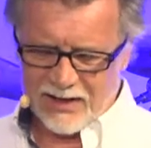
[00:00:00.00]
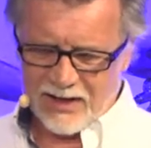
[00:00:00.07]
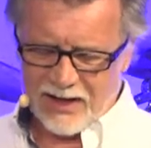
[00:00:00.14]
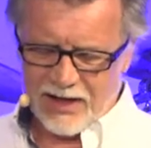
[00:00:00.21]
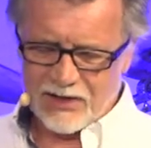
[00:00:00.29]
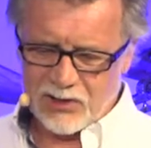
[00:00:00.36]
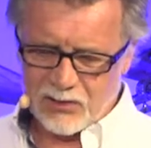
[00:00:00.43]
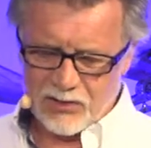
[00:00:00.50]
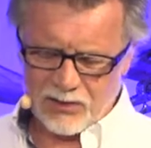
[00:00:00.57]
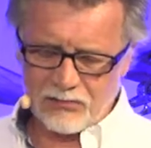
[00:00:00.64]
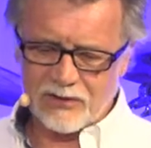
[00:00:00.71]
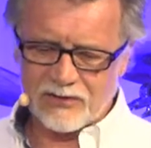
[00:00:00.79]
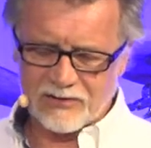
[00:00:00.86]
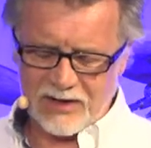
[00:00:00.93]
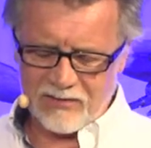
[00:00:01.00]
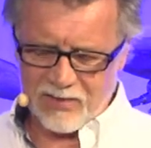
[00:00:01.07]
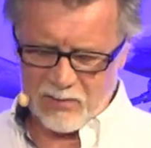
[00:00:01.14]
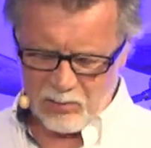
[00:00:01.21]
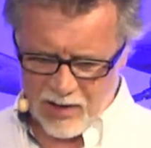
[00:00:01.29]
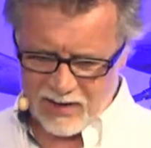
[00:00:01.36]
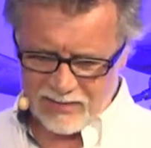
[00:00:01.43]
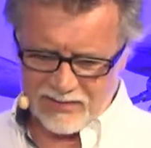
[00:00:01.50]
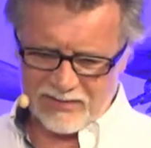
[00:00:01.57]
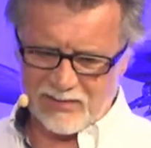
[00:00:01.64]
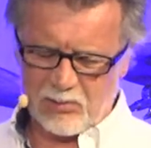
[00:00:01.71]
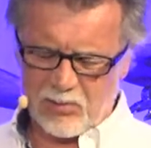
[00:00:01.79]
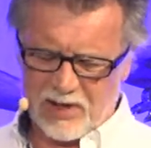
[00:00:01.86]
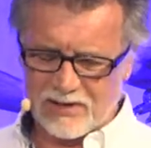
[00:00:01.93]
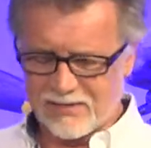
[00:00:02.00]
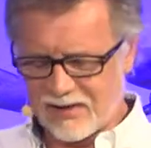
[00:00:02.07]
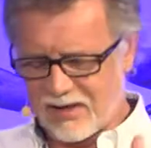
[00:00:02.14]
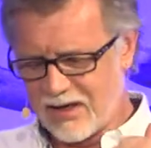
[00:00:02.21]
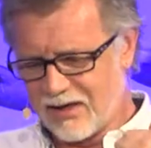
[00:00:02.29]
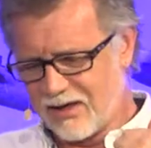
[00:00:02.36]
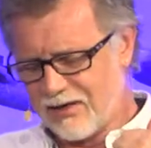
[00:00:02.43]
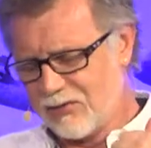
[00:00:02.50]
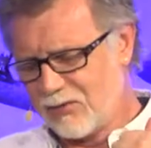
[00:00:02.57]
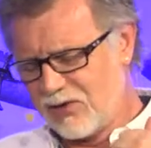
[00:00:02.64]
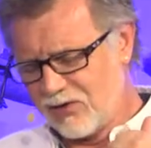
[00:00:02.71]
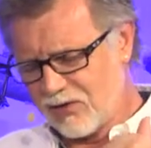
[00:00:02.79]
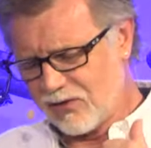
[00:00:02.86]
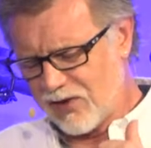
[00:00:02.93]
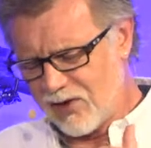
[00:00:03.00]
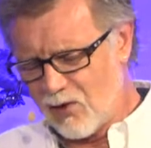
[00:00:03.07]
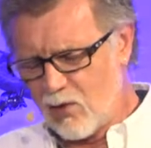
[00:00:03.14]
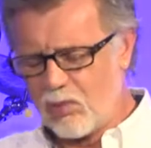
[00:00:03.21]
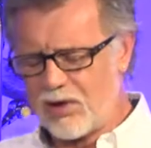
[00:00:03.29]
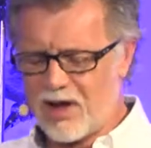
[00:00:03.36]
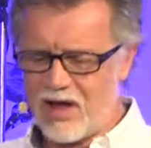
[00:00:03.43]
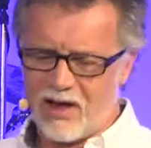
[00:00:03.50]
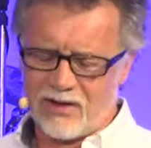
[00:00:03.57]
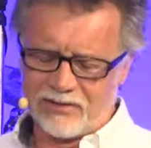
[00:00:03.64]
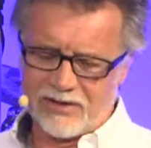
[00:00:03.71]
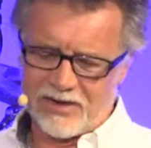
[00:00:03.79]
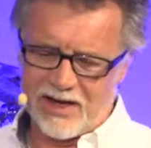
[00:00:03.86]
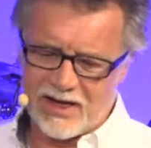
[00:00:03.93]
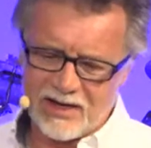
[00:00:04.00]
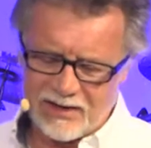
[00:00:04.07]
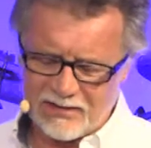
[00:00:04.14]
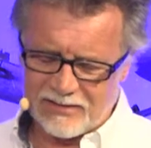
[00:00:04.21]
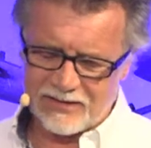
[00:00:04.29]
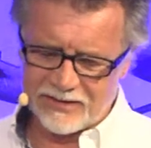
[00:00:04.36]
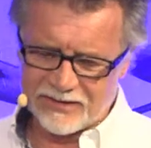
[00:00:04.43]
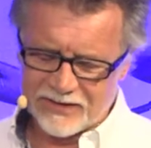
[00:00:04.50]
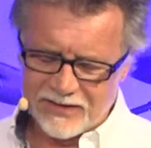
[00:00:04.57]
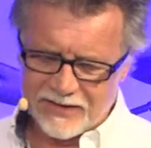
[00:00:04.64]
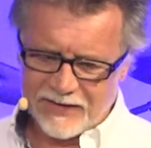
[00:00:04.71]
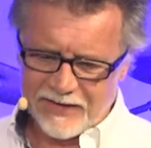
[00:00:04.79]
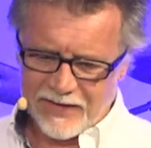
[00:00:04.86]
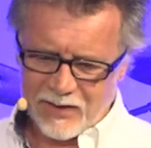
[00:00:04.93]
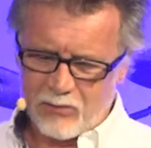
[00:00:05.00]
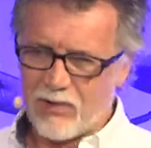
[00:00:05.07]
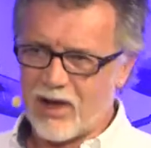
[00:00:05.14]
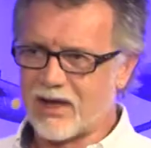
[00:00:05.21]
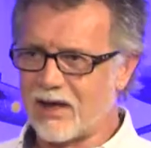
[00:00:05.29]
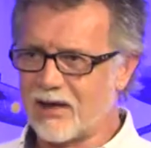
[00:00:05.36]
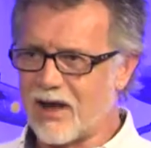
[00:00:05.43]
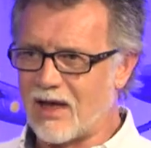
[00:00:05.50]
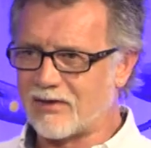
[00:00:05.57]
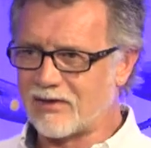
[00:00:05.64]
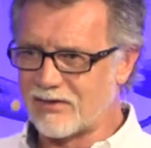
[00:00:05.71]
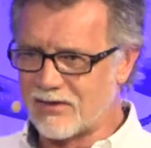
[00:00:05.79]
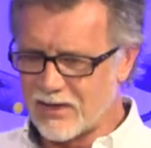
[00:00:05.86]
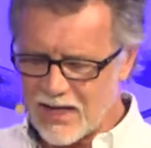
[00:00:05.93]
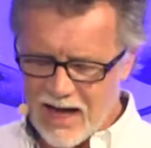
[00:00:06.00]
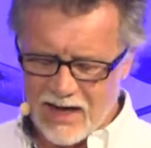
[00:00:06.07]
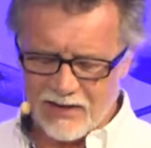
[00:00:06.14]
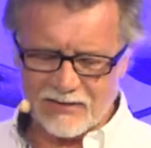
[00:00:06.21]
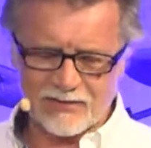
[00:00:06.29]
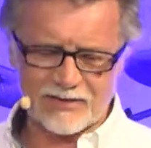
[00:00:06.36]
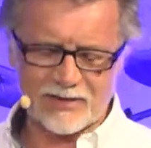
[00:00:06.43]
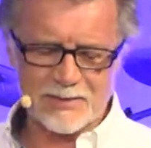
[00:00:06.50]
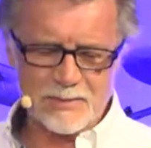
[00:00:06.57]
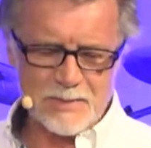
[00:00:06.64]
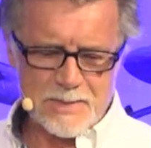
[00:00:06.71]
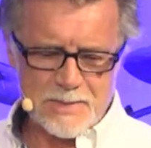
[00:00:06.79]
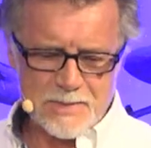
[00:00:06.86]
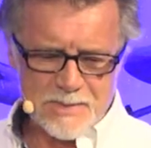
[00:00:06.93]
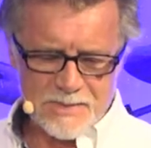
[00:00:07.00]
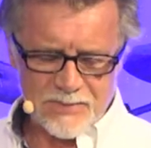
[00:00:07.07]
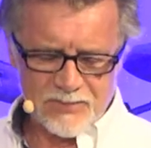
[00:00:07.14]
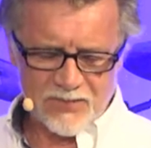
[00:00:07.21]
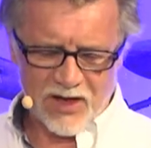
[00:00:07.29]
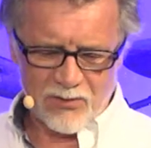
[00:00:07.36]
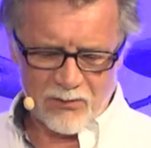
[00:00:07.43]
and you can receive it, participate in it with just an open heart tonight that recognizes the guest and